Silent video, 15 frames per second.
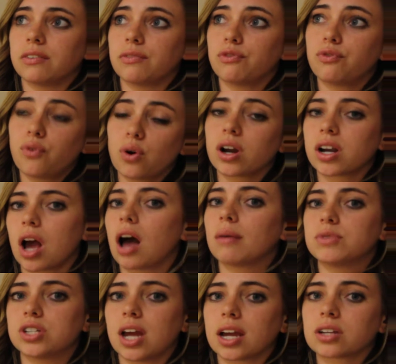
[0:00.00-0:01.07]
foreign
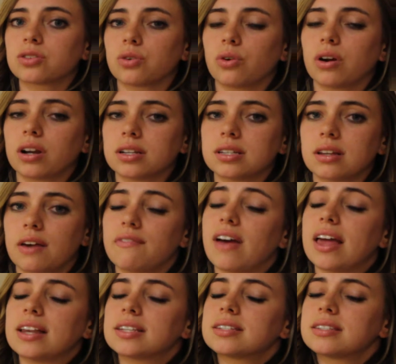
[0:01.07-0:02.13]
object or
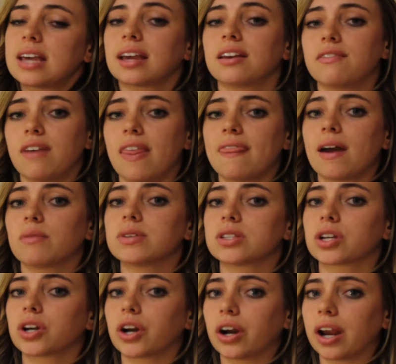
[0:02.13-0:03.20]
second event that was
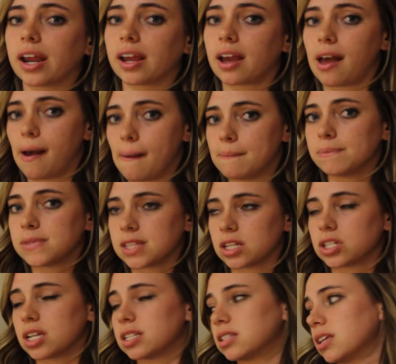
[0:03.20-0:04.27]
occurring,
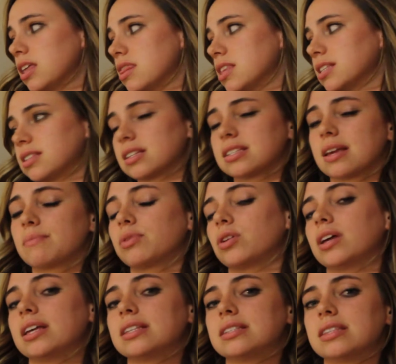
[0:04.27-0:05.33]
such as in this
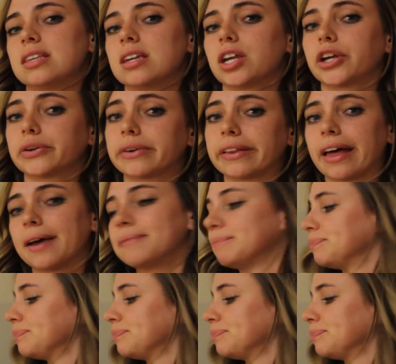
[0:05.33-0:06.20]
example is the gorilla.